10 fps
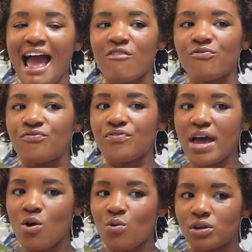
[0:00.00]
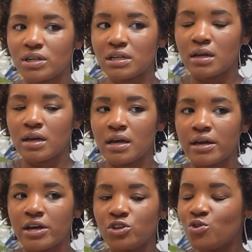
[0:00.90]
I felt,
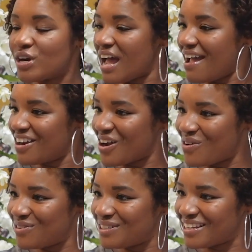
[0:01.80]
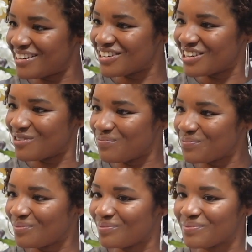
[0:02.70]
you and I had a conversation.
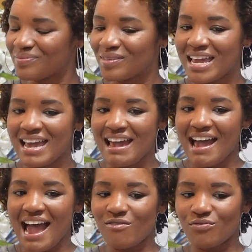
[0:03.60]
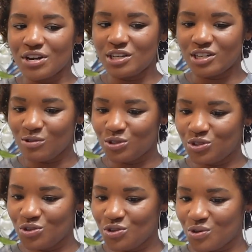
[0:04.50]
I've reached out
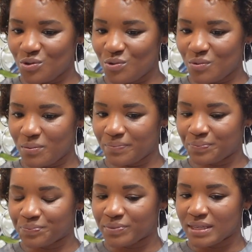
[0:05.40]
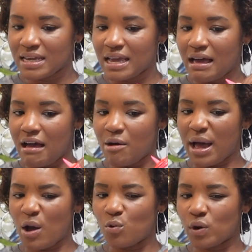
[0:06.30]
to you
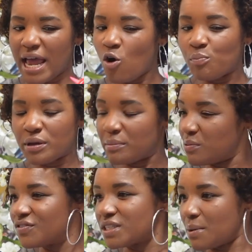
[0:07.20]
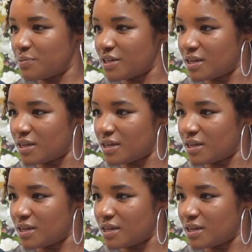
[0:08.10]
about helping me with something.